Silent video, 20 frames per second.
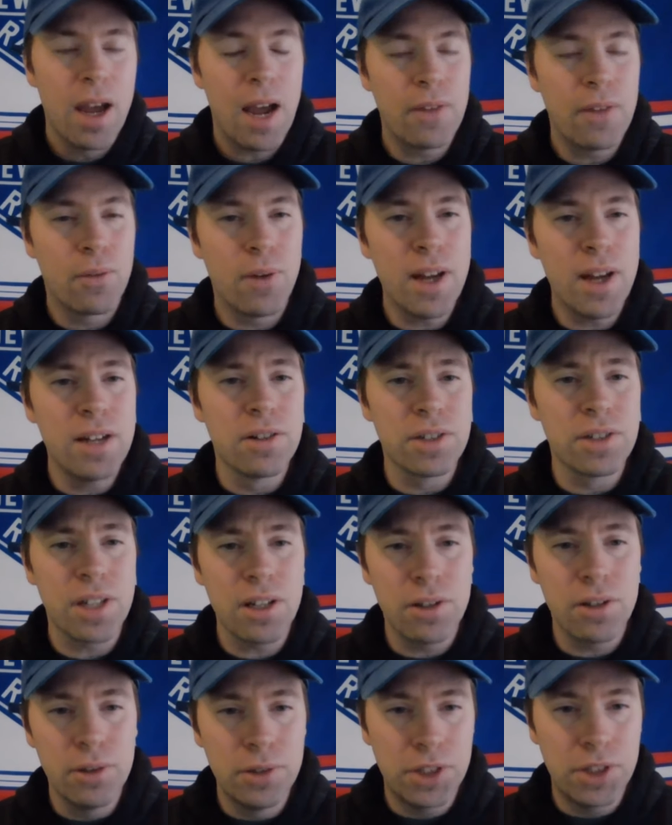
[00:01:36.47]
And the Rangers
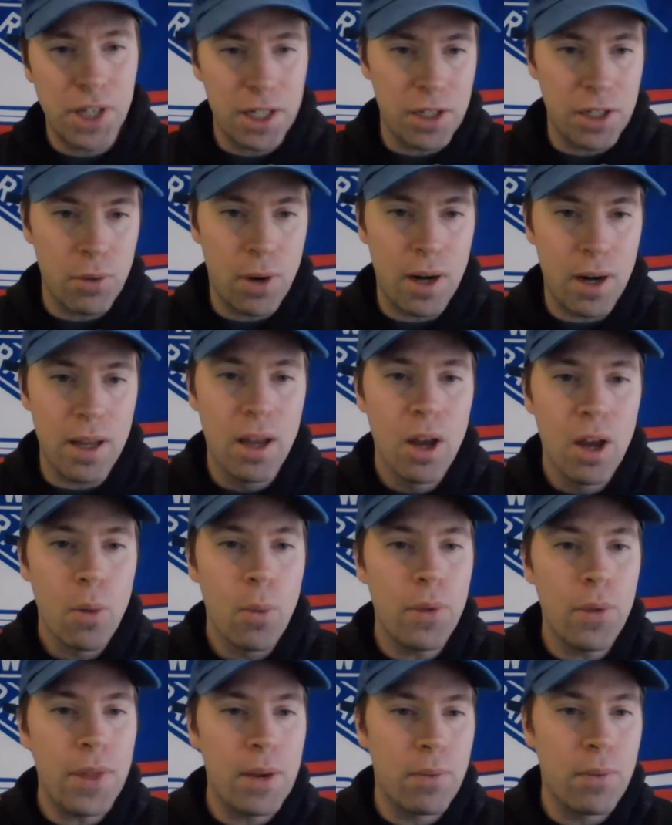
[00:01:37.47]
conclude January
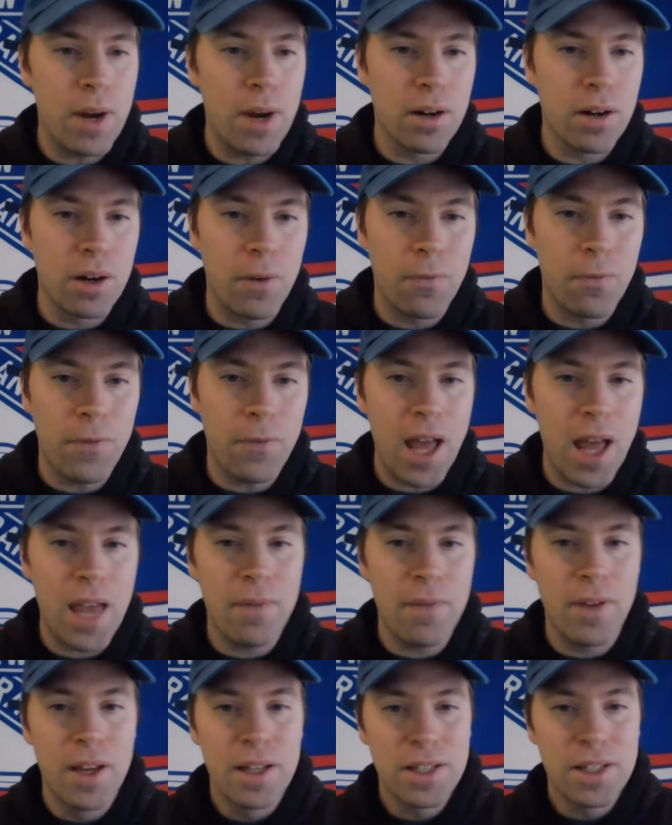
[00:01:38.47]
with a record of
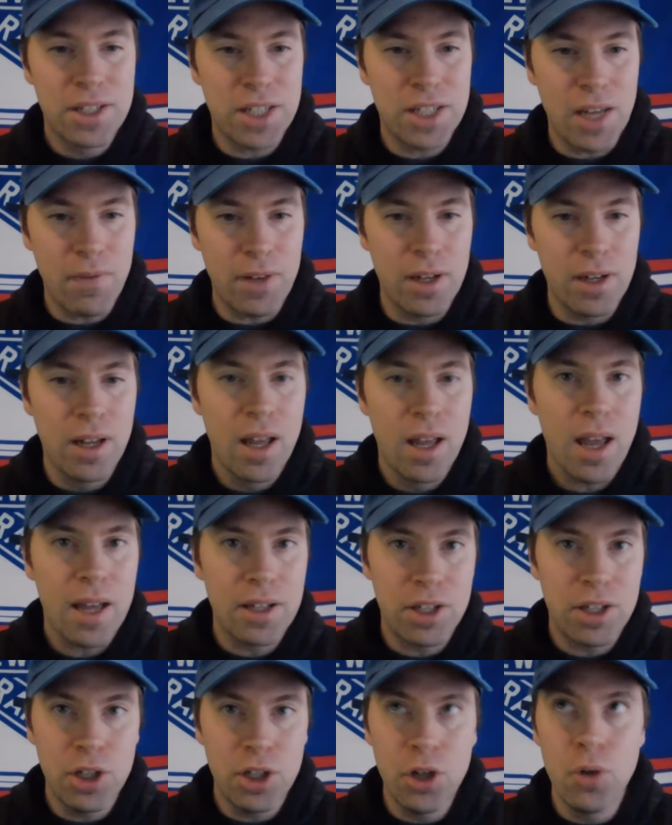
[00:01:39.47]

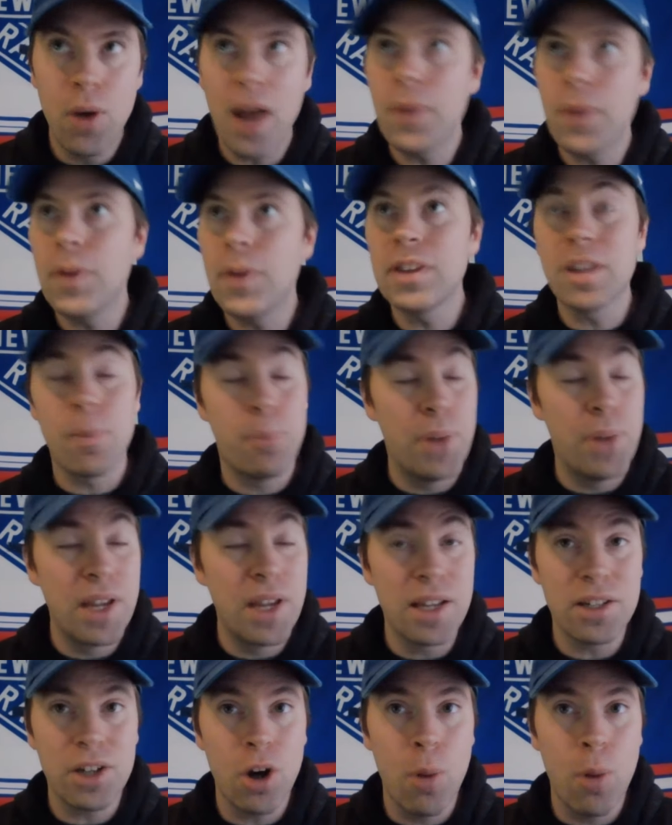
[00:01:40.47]
5-7-2. I think the
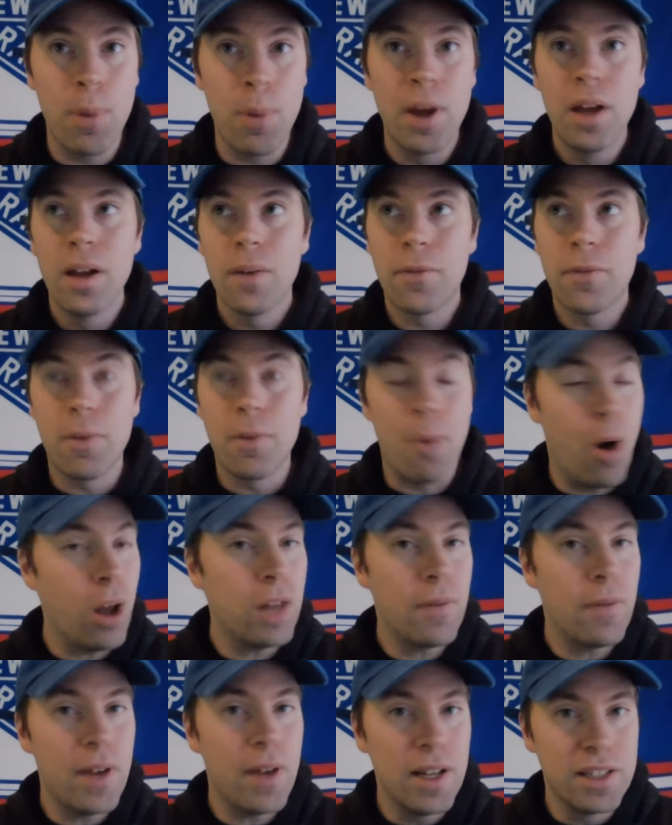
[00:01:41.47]
biggest hope from
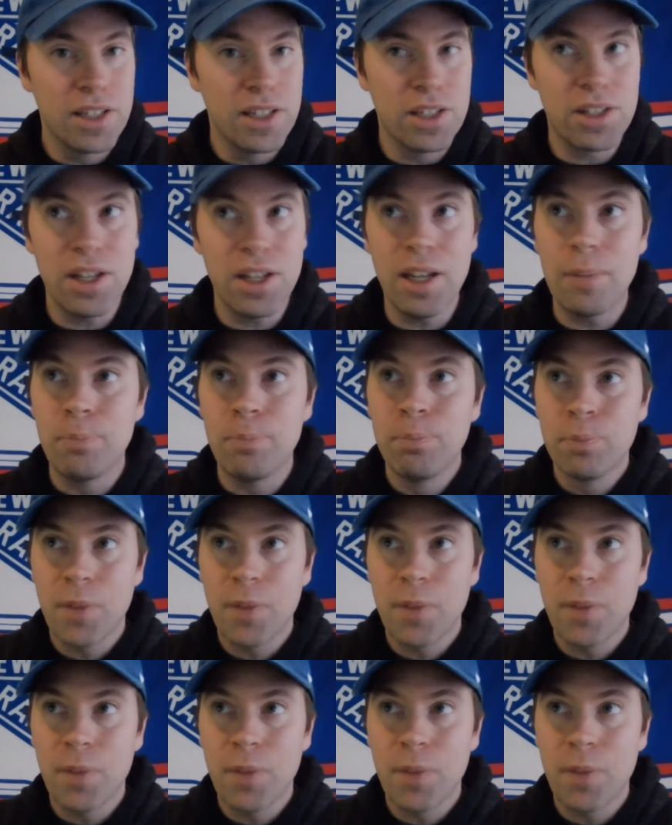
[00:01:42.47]
all of us is that